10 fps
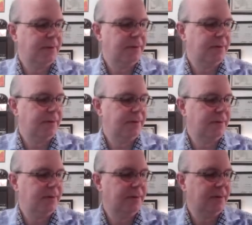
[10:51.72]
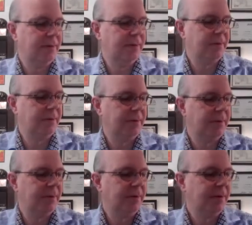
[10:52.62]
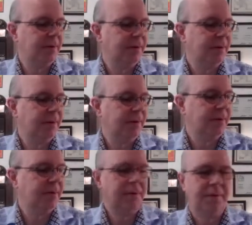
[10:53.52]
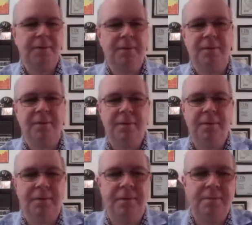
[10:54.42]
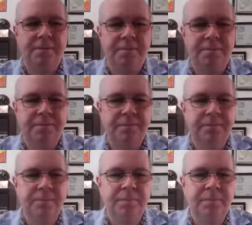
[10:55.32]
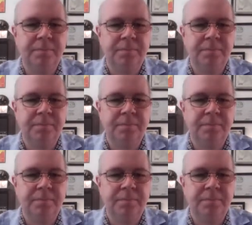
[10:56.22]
No words are spoken by the person on screen.